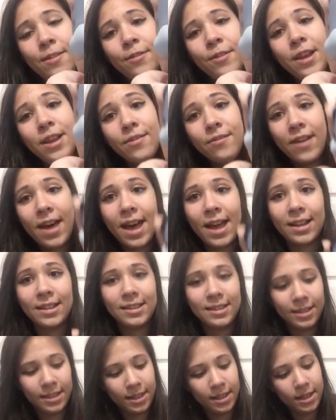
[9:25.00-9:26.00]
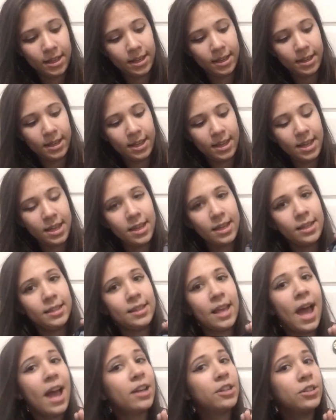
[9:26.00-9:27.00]
Fun fact, he is
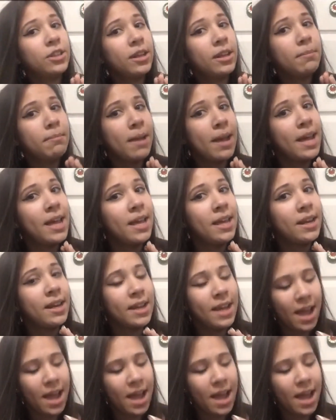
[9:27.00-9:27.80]
actually made,